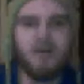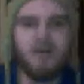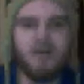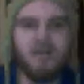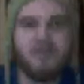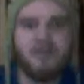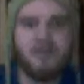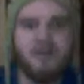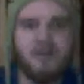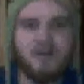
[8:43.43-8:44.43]
Wonder if
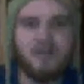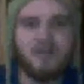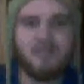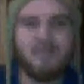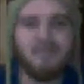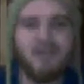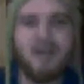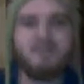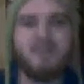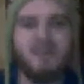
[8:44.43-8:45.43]

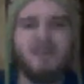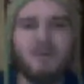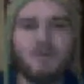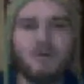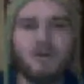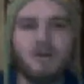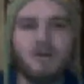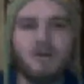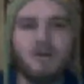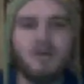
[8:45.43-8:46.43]
Soxy is a
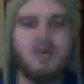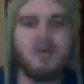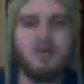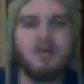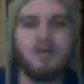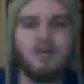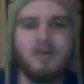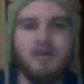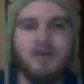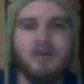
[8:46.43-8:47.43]
word.
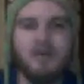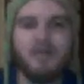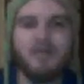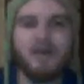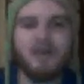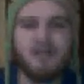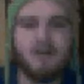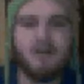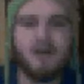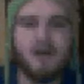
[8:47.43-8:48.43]
No, it's
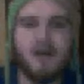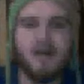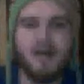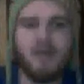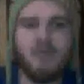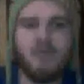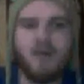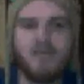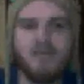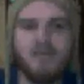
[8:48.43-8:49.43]
not. I
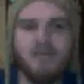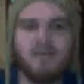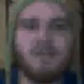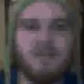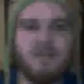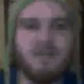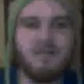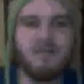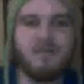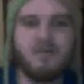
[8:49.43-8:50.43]
know Moxie is.
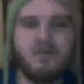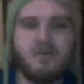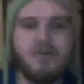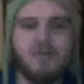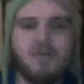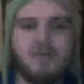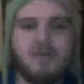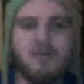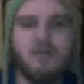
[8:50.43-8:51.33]
There we go.